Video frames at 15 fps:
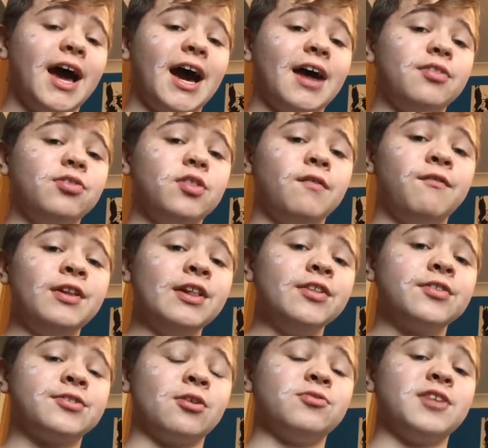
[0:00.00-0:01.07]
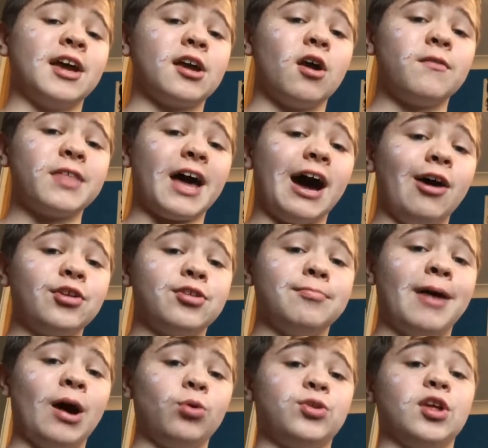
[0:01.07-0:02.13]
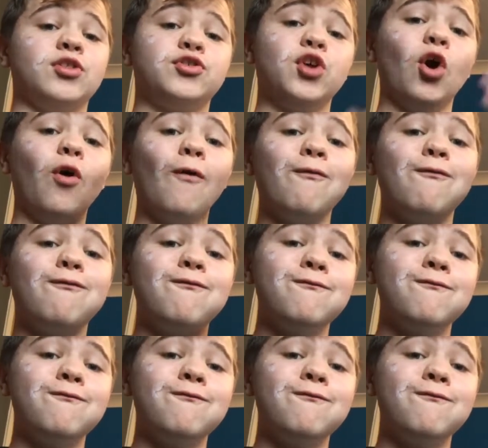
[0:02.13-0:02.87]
and the villains don't take over the House of Mouse until